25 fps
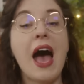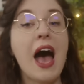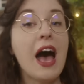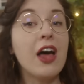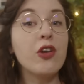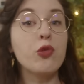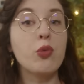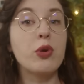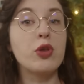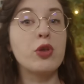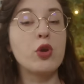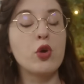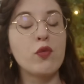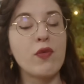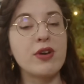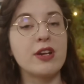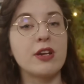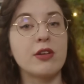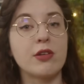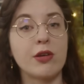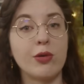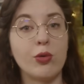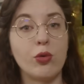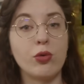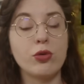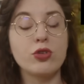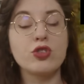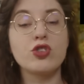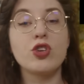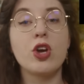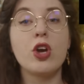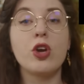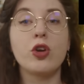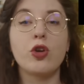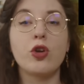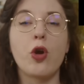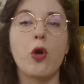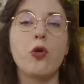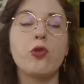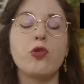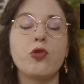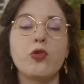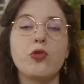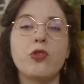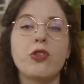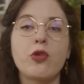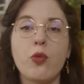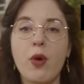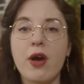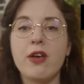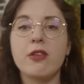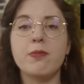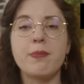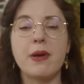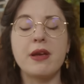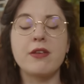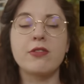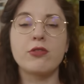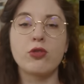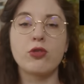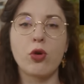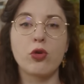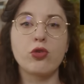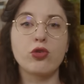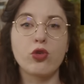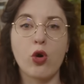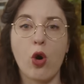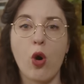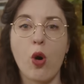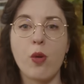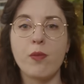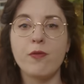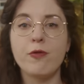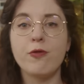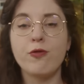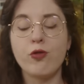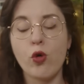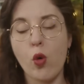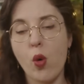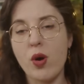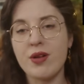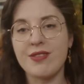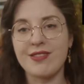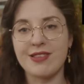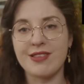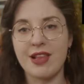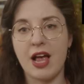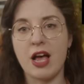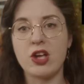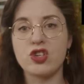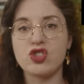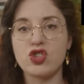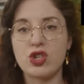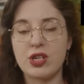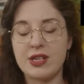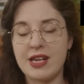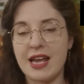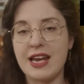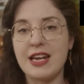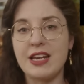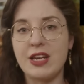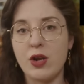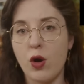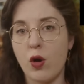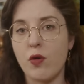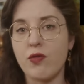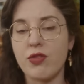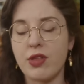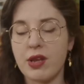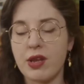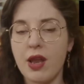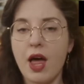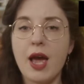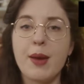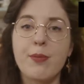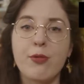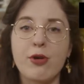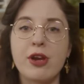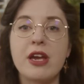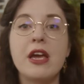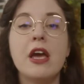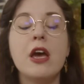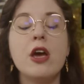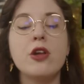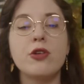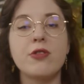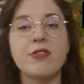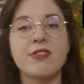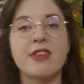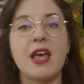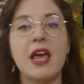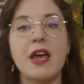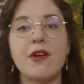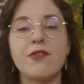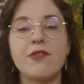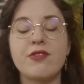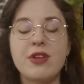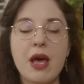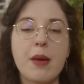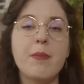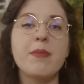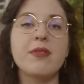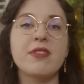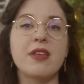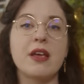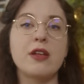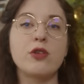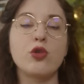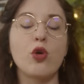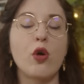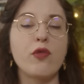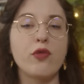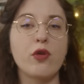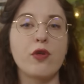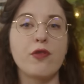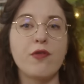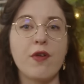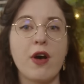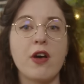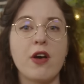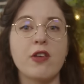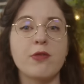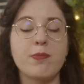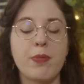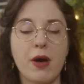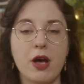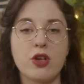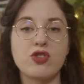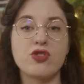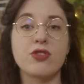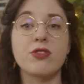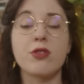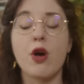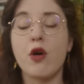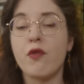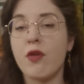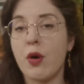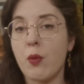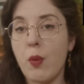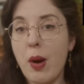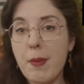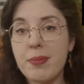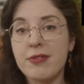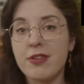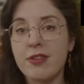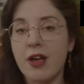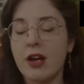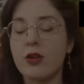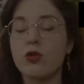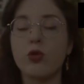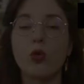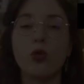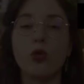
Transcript: And when you're ready to launch, go to squarespace.com forward slash lady of the library to save 10% off your first purchase of a website